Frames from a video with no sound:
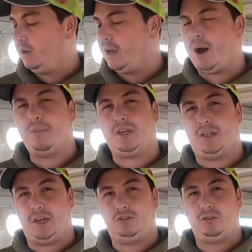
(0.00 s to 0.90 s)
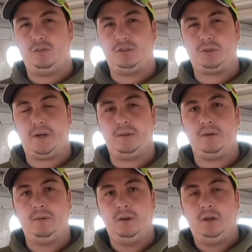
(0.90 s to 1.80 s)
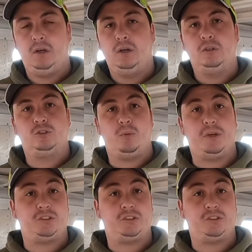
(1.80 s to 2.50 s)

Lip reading: how many gates are in the trailer. So my